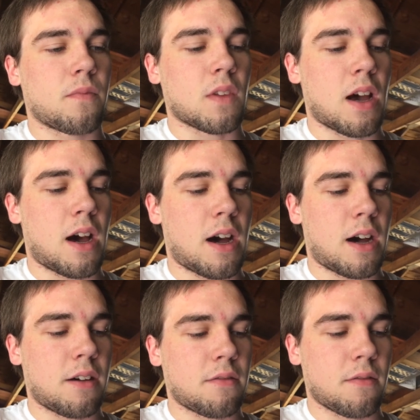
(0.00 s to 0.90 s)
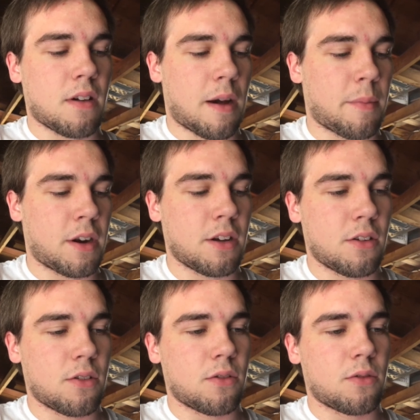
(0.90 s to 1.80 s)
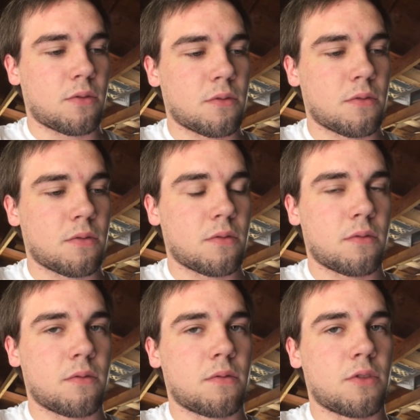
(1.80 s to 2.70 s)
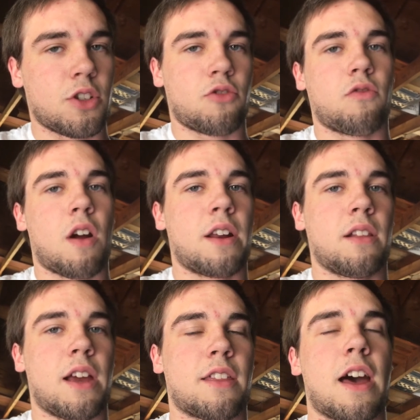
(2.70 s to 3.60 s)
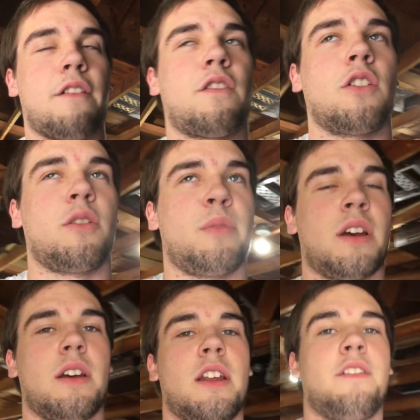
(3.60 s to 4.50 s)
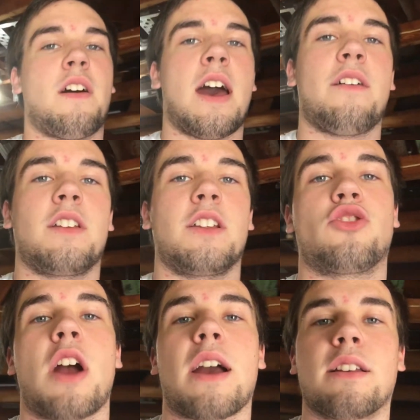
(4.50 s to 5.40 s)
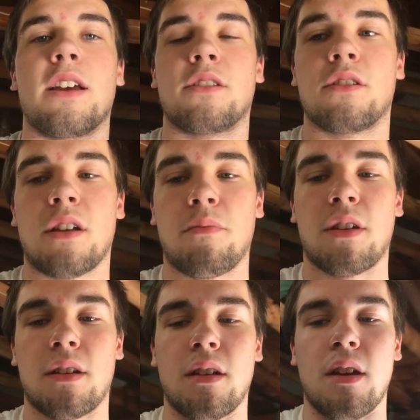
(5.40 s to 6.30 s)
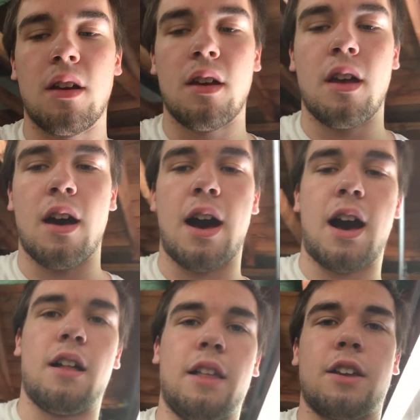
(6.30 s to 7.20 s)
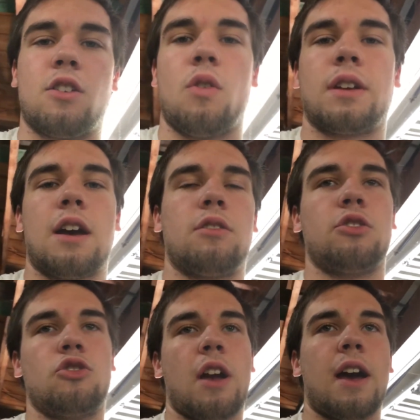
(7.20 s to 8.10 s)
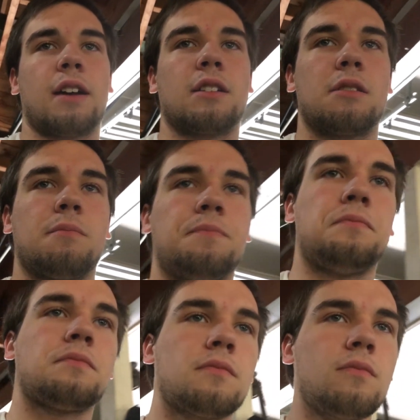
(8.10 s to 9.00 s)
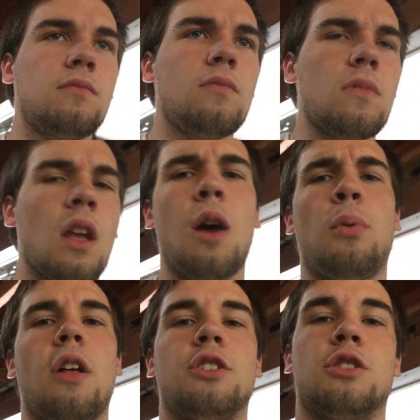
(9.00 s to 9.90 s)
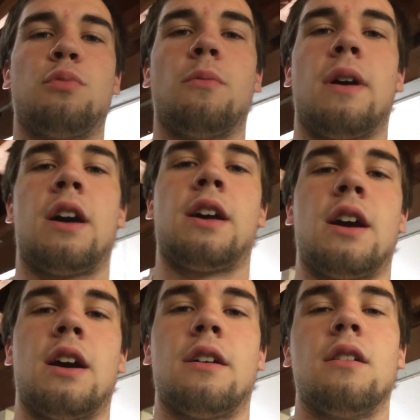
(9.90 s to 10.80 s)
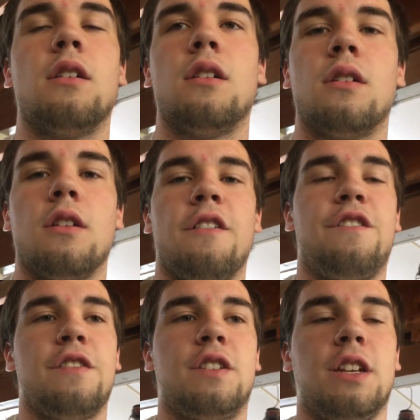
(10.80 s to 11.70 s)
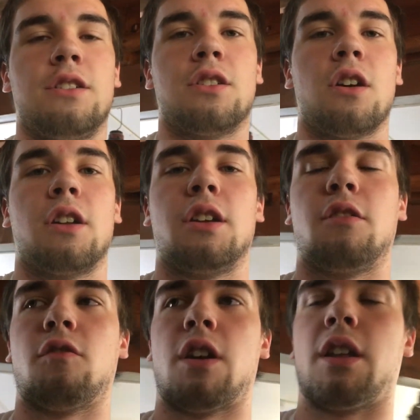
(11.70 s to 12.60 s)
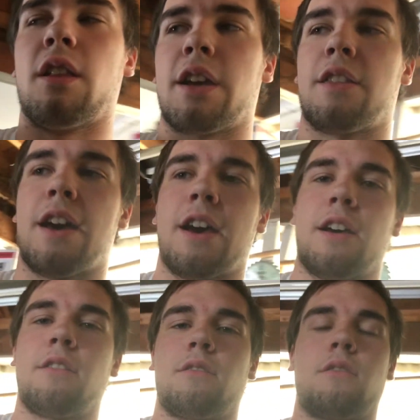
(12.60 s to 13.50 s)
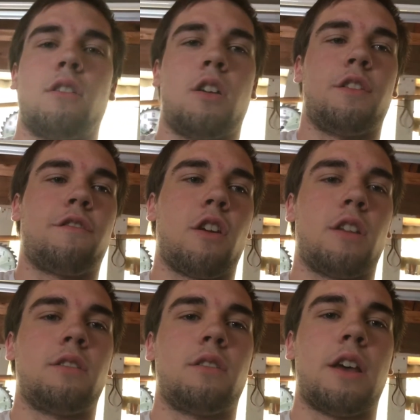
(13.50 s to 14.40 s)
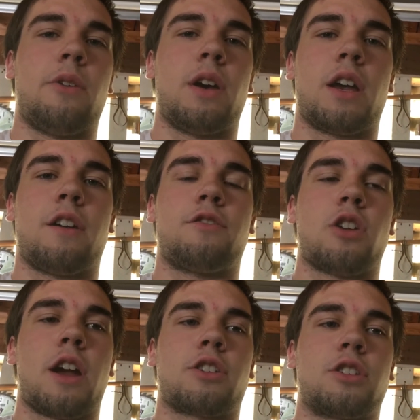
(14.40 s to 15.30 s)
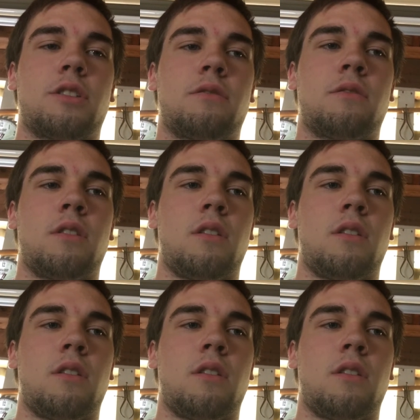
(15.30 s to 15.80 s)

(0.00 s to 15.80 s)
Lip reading: I'm going to just run it like that for a little bit, and if I have any track days or something, like going down to the drags, I'll probably just put my 15s on it and run it like that on the front. That way I have traction.